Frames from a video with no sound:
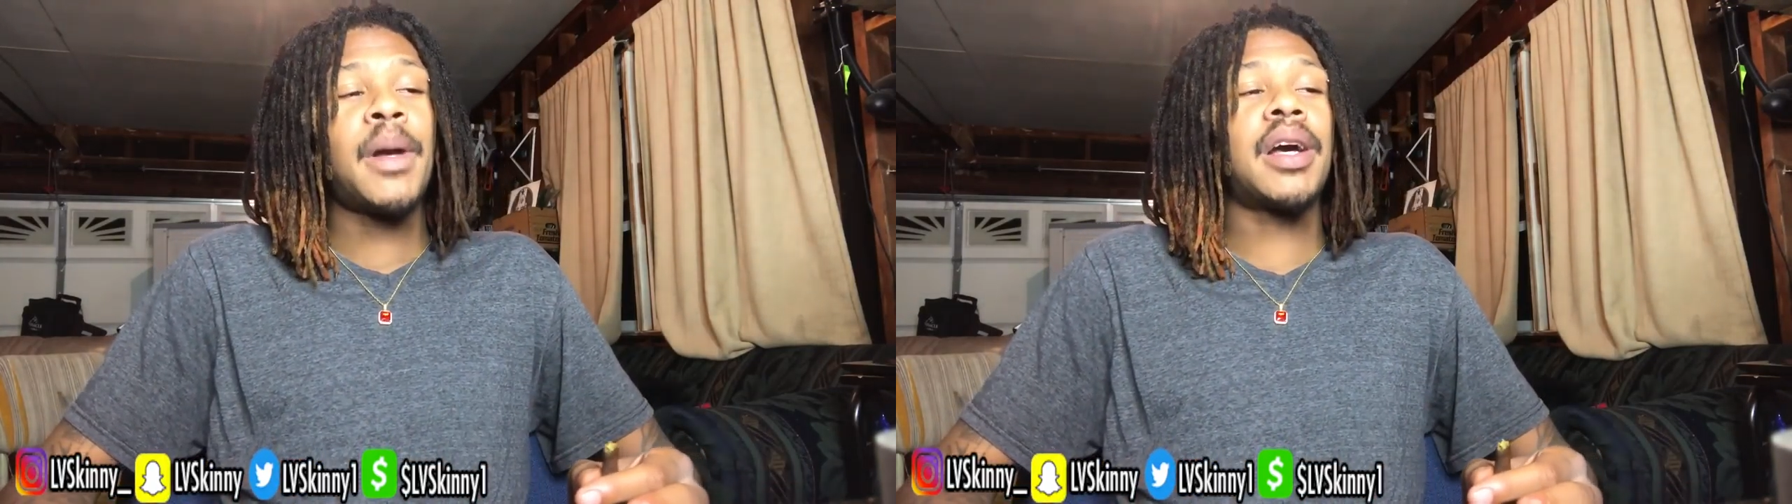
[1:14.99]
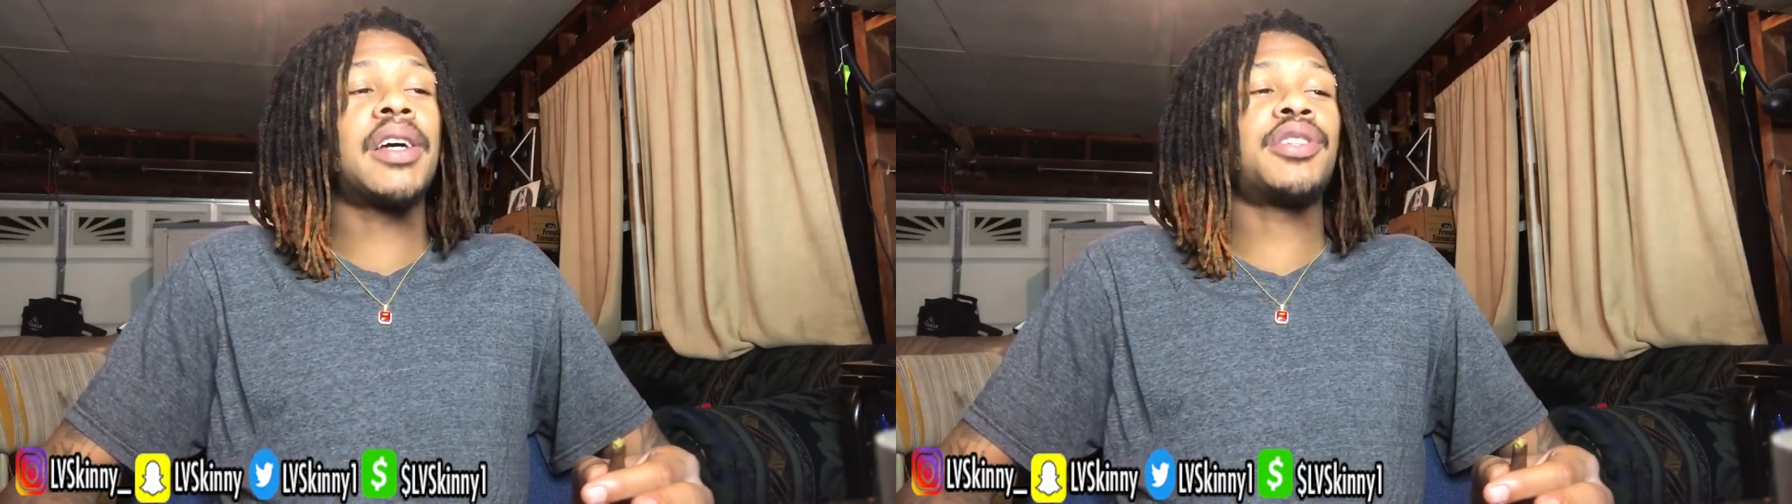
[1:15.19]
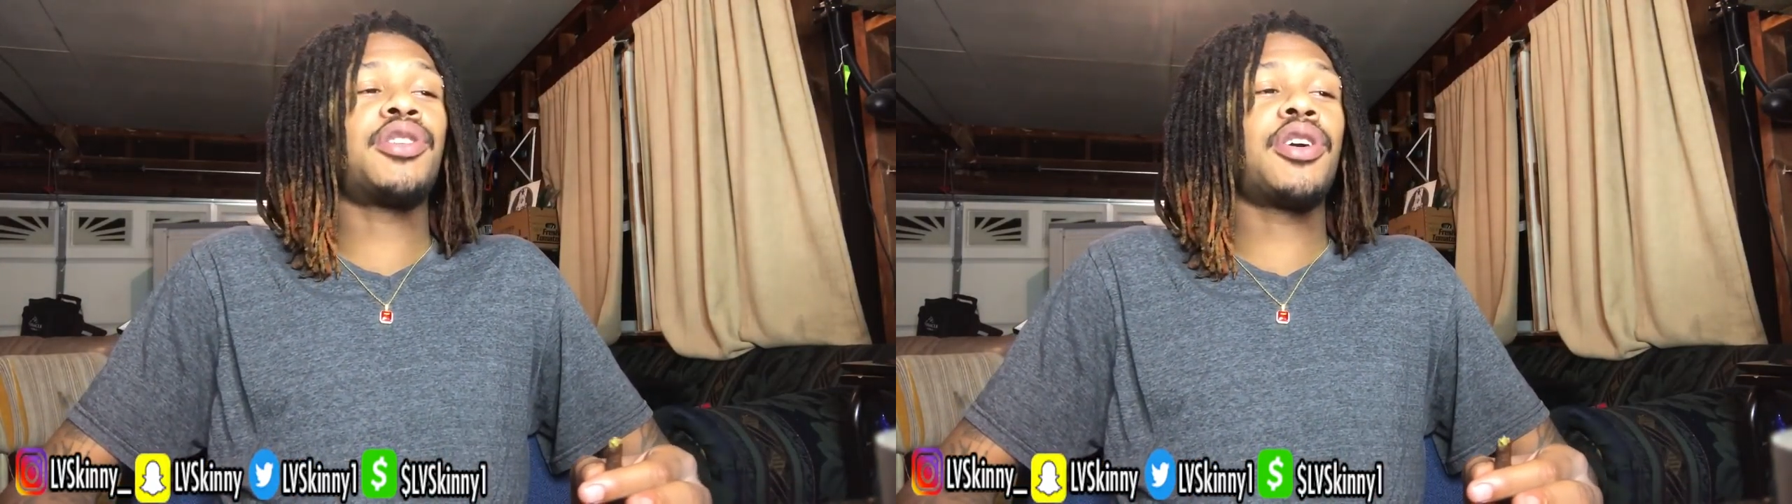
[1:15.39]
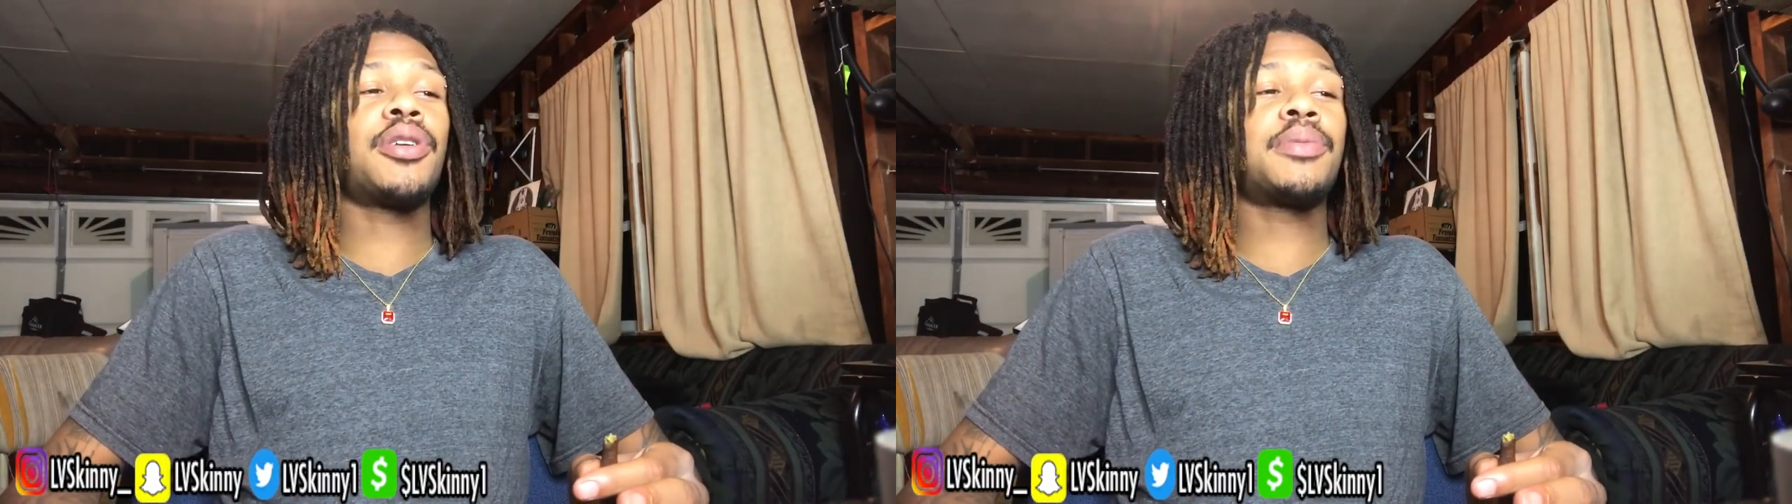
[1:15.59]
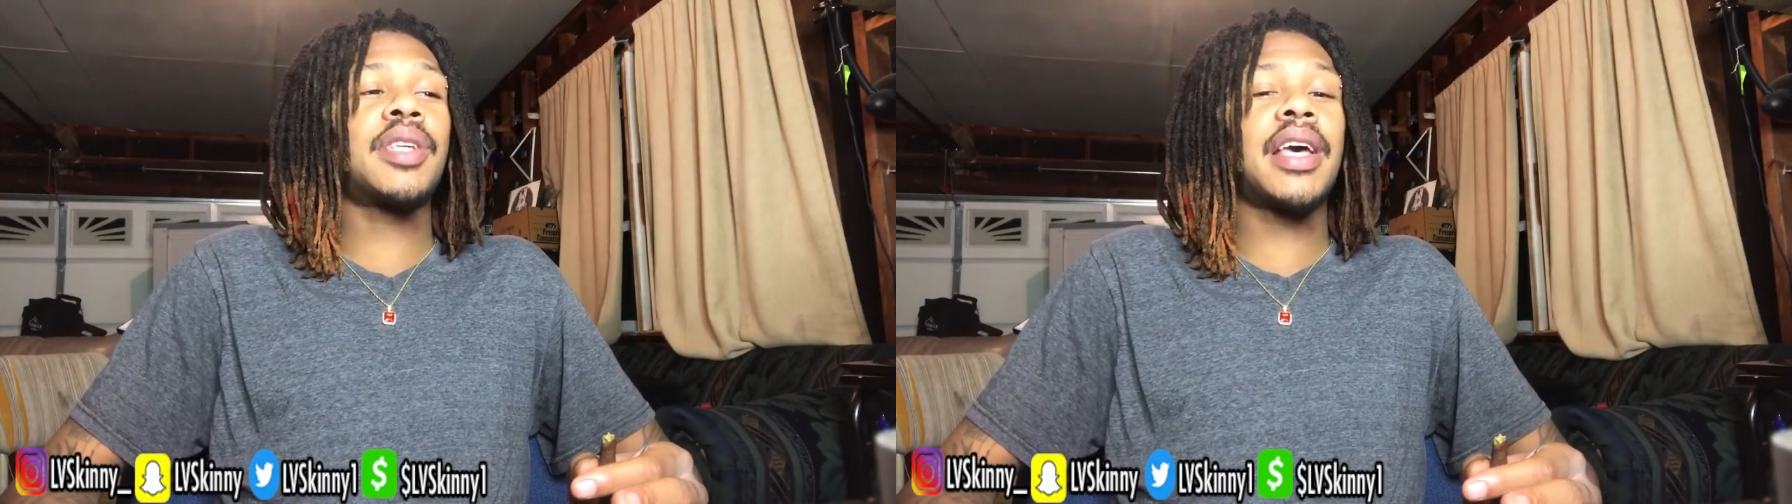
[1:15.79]
cause you know
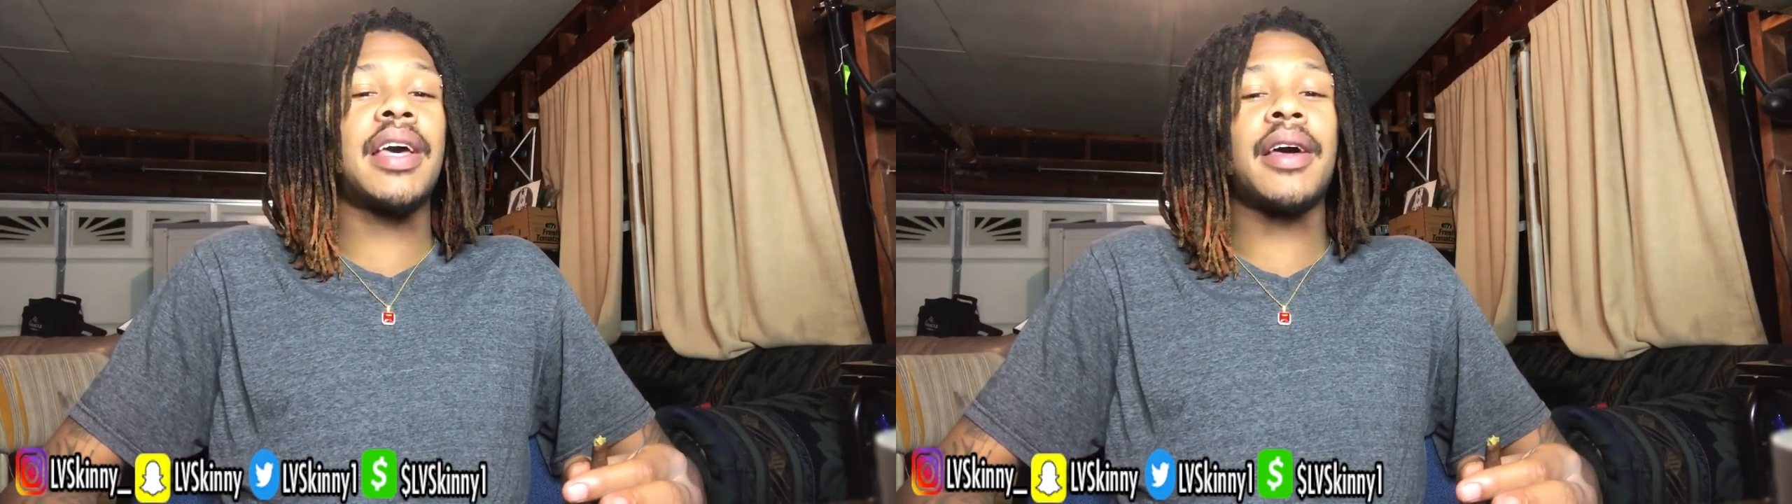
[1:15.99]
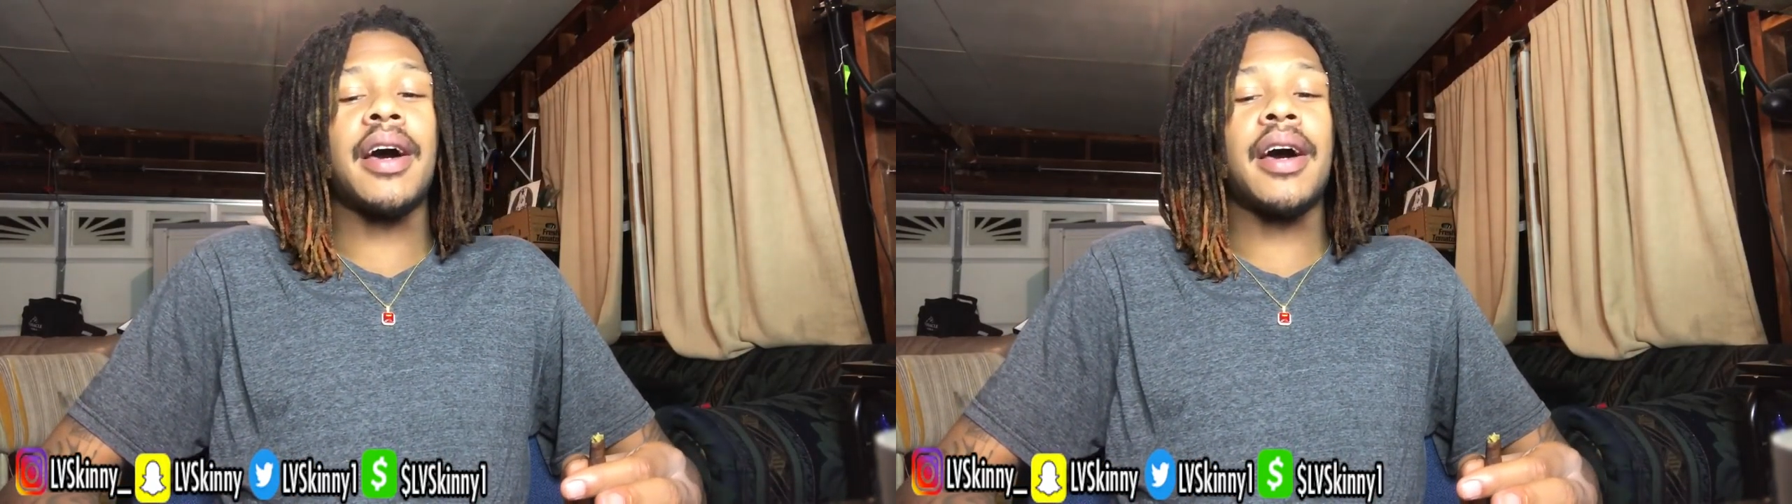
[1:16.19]
what I'm saying.